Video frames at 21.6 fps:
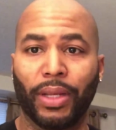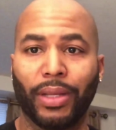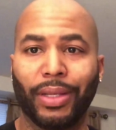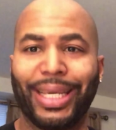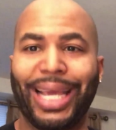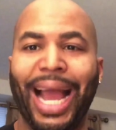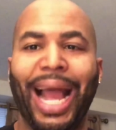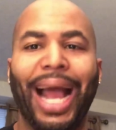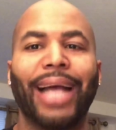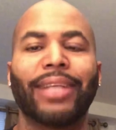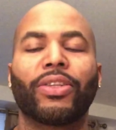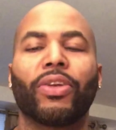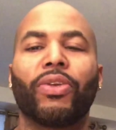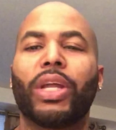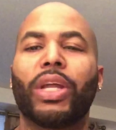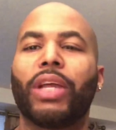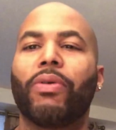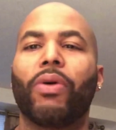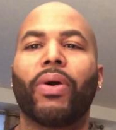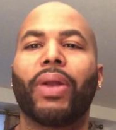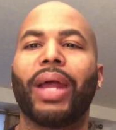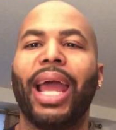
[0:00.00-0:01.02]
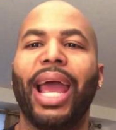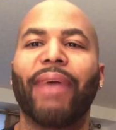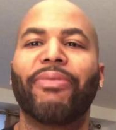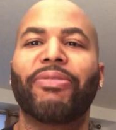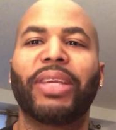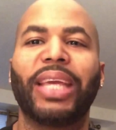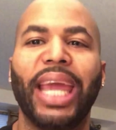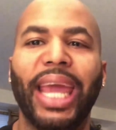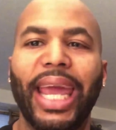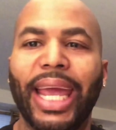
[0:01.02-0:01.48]
Guys don't even want to
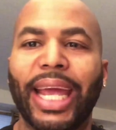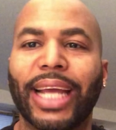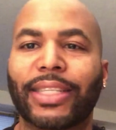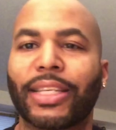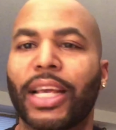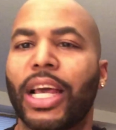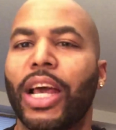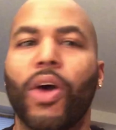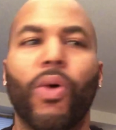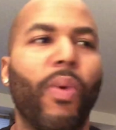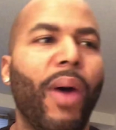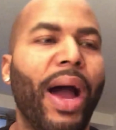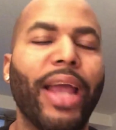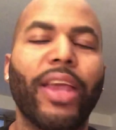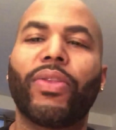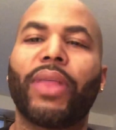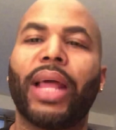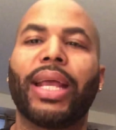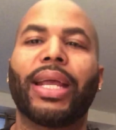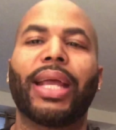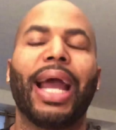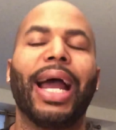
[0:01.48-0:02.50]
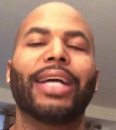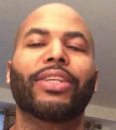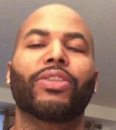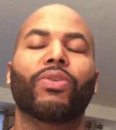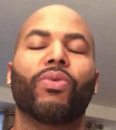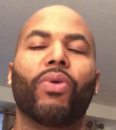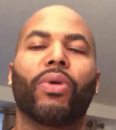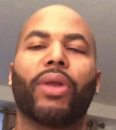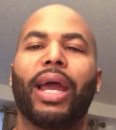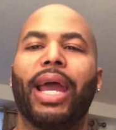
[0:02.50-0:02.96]
have kids. Why you think guys
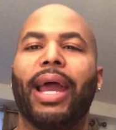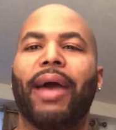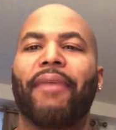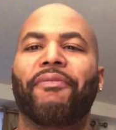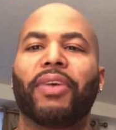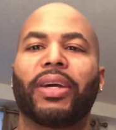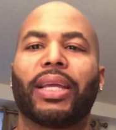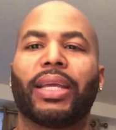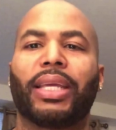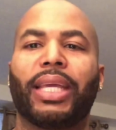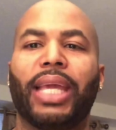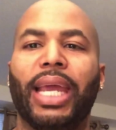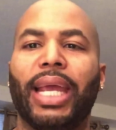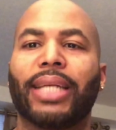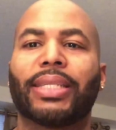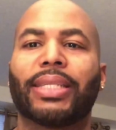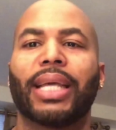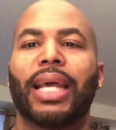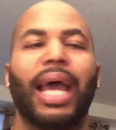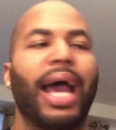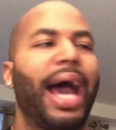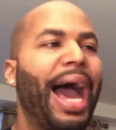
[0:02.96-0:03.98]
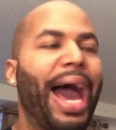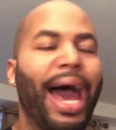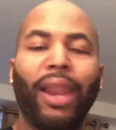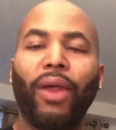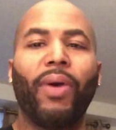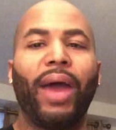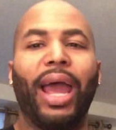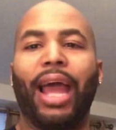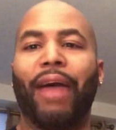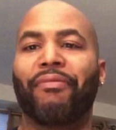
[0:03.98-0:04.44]
don't want to have fucking kids? I
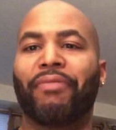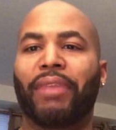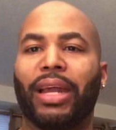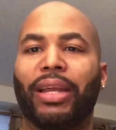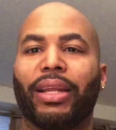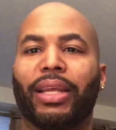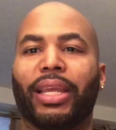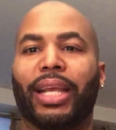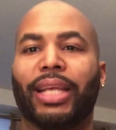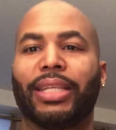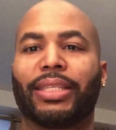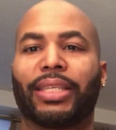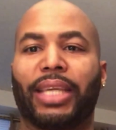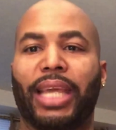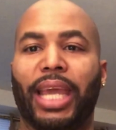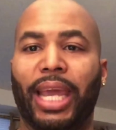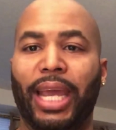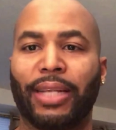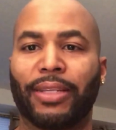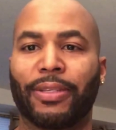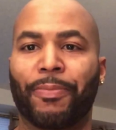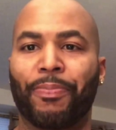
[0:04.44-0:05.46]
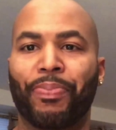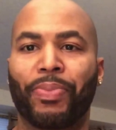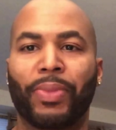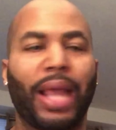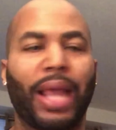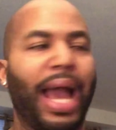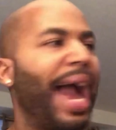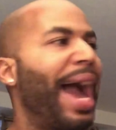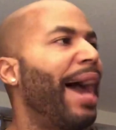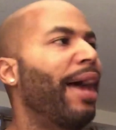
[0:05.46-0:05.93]
don't have nothing against kids.
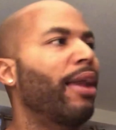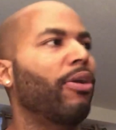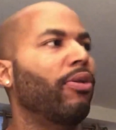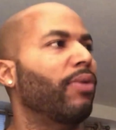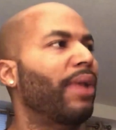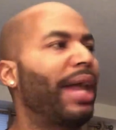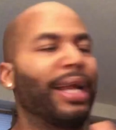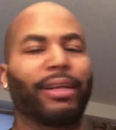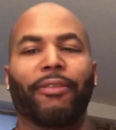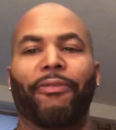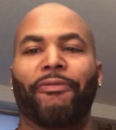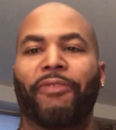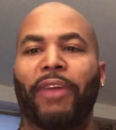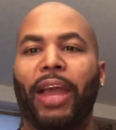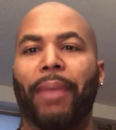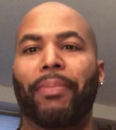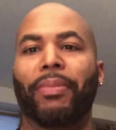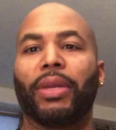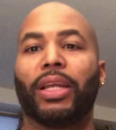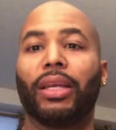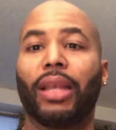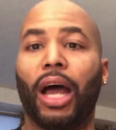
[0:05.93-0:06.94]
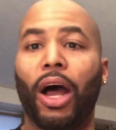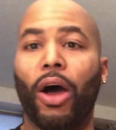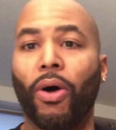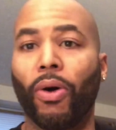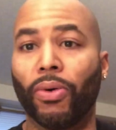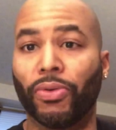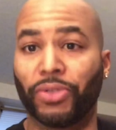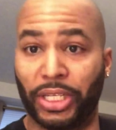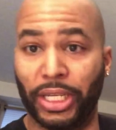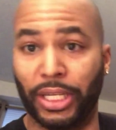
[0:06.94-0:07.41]
I don't like the family
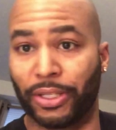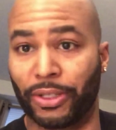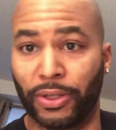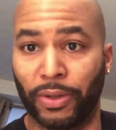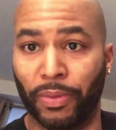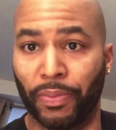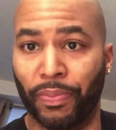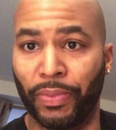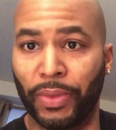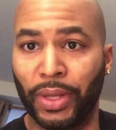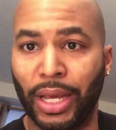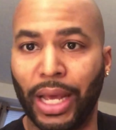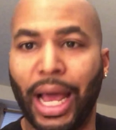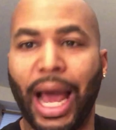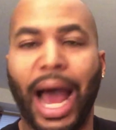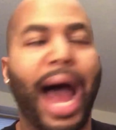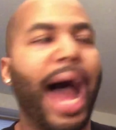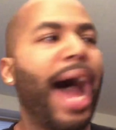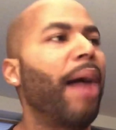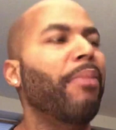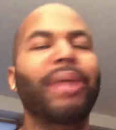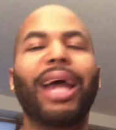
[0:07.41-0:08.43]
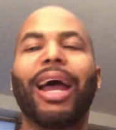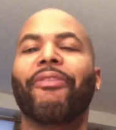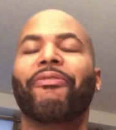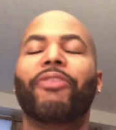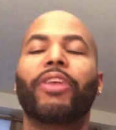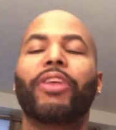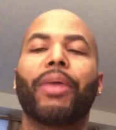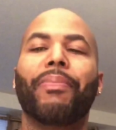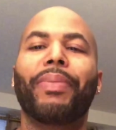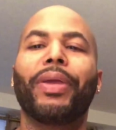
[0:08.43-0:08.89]
law system. I'm not
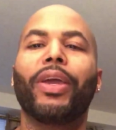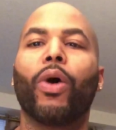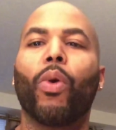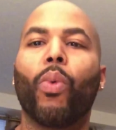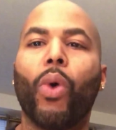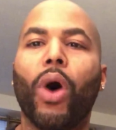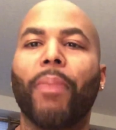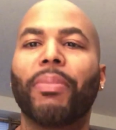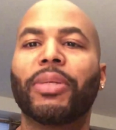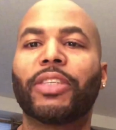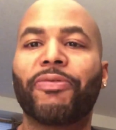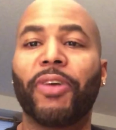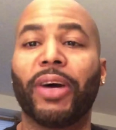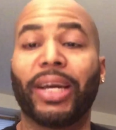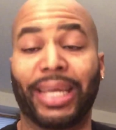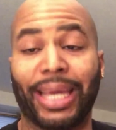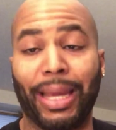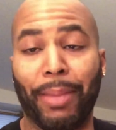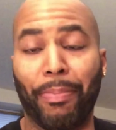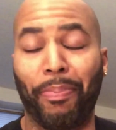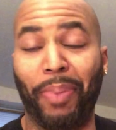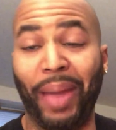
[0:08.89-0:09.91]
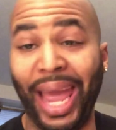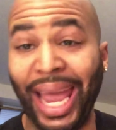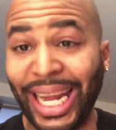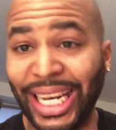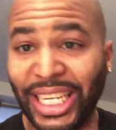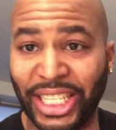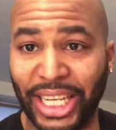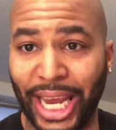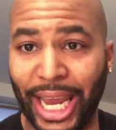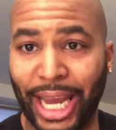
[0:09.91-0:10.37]
finna be a woman's fucking
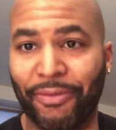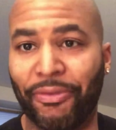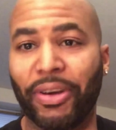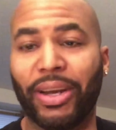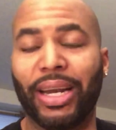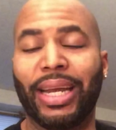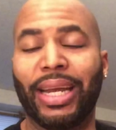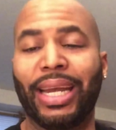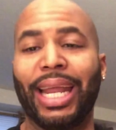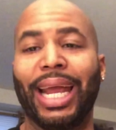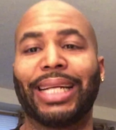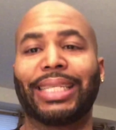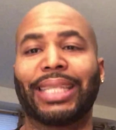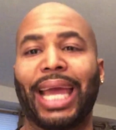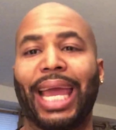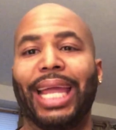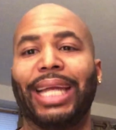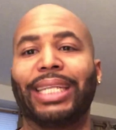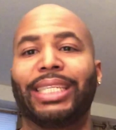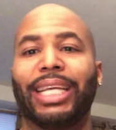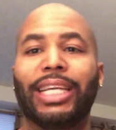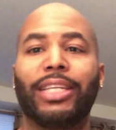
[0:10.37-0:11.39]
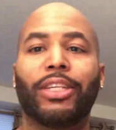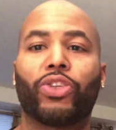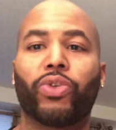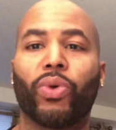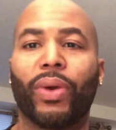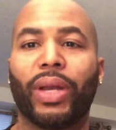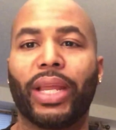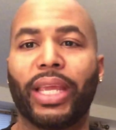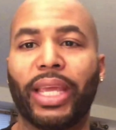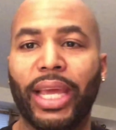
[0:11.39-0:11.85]
paycheck for the next 18 to
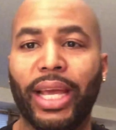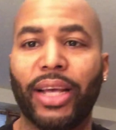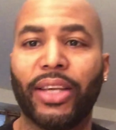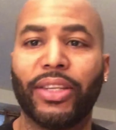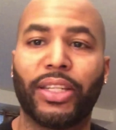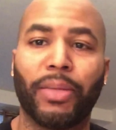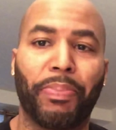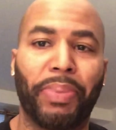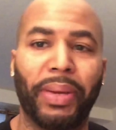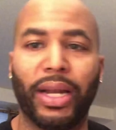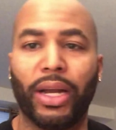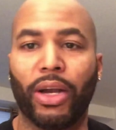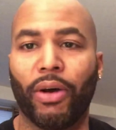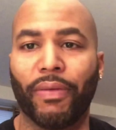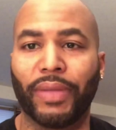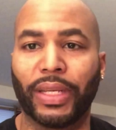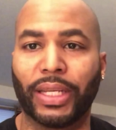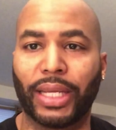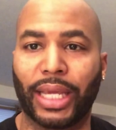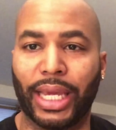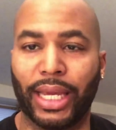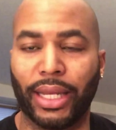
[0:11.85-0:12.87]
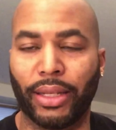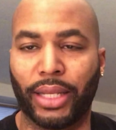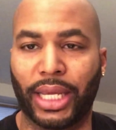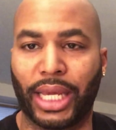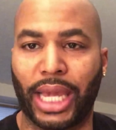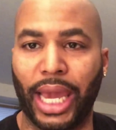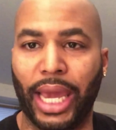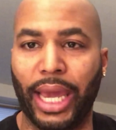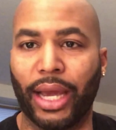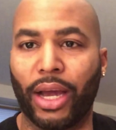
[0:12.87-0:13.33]
20 years, depending on if the
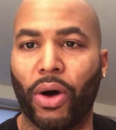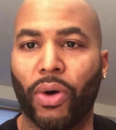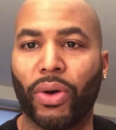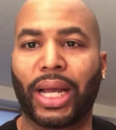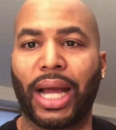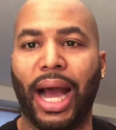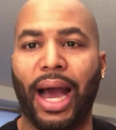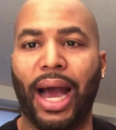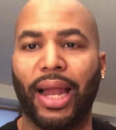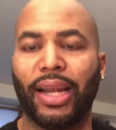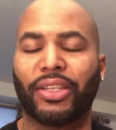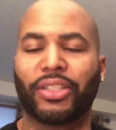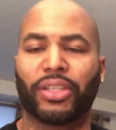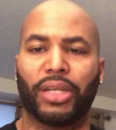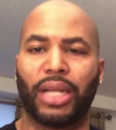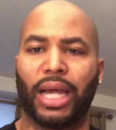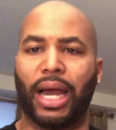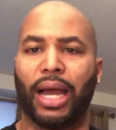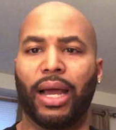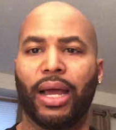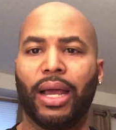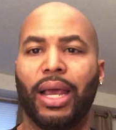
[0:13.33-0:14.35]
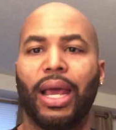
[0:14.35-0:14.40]
kid go to college or not.